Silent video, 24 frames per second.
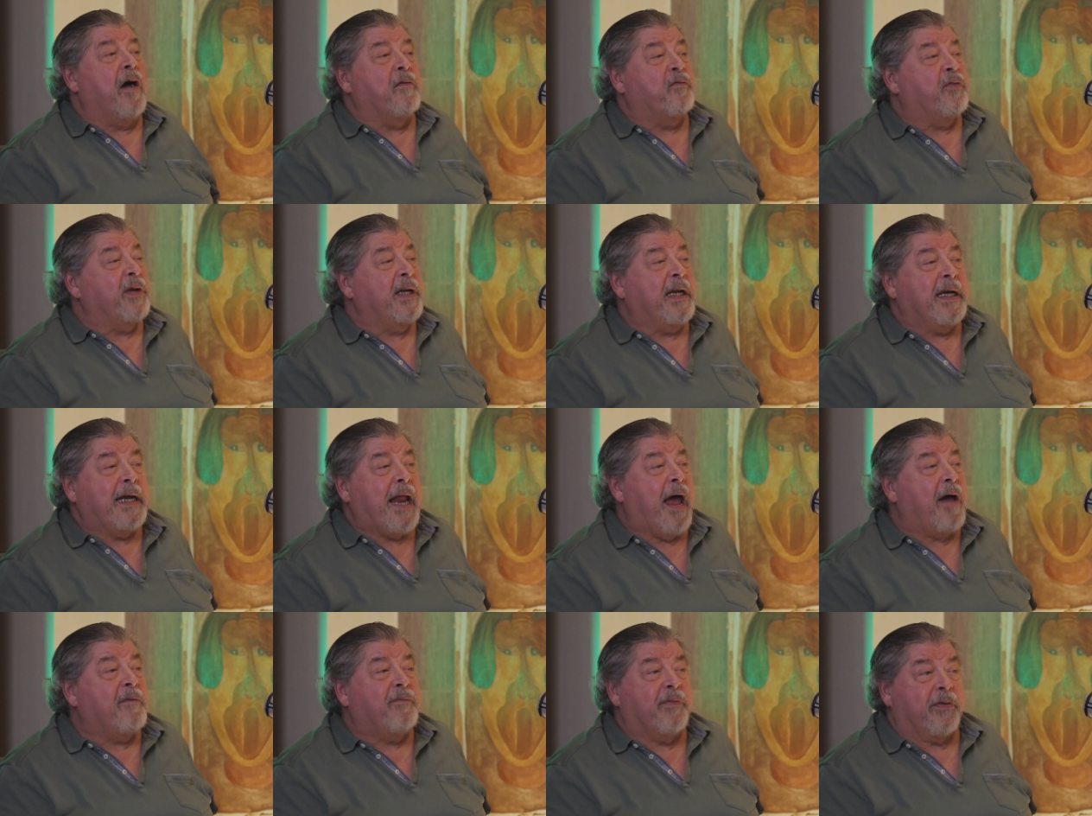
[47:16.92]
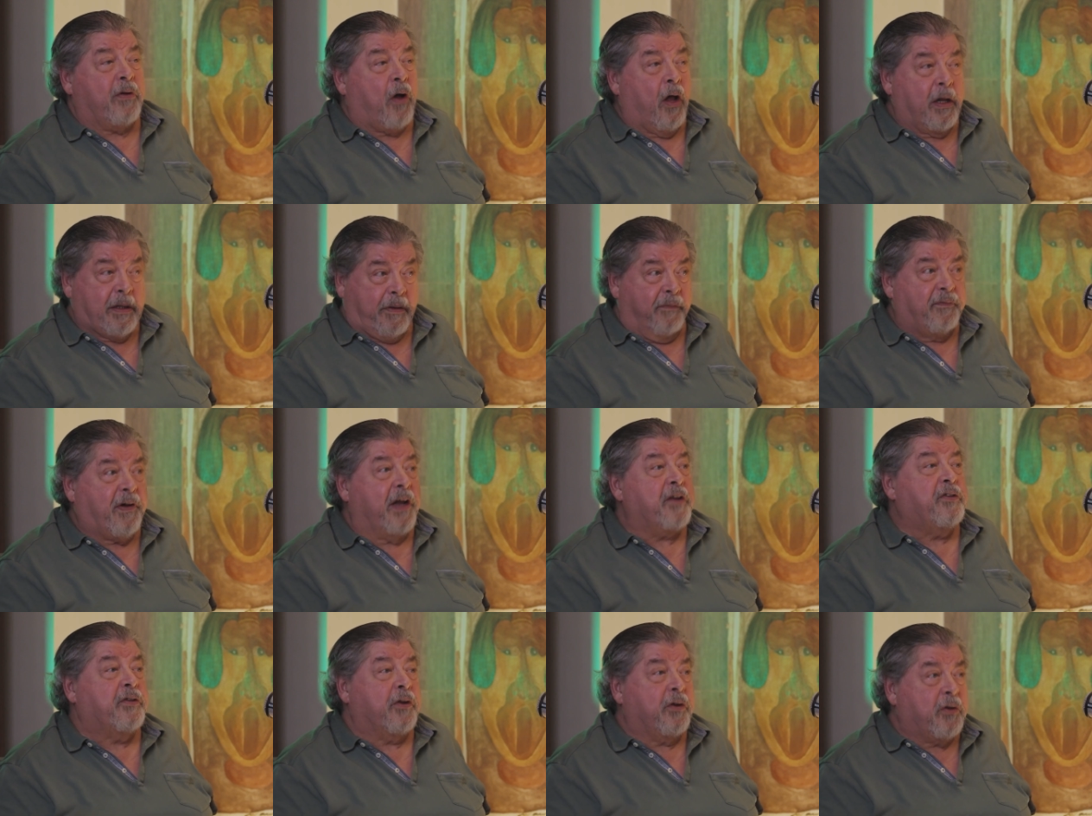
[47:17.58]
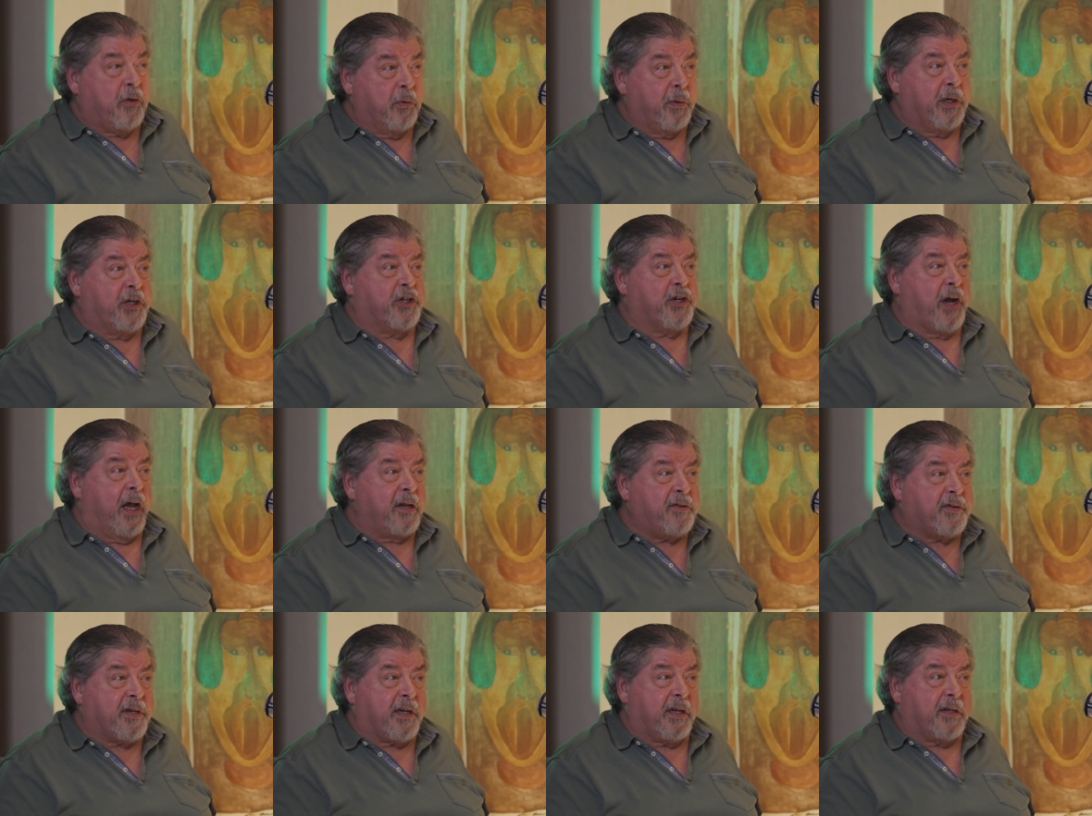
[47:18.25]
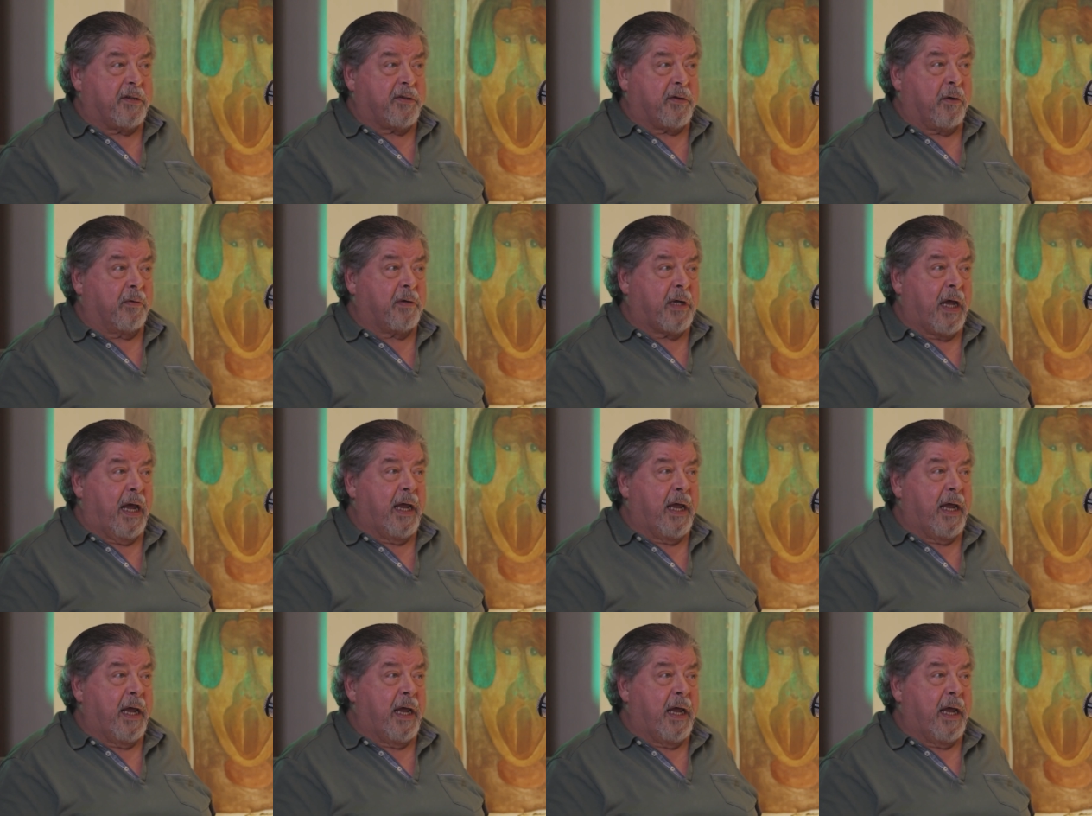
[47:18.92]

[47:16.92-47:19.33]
Not enough. We didn't have all the funds to do it justice.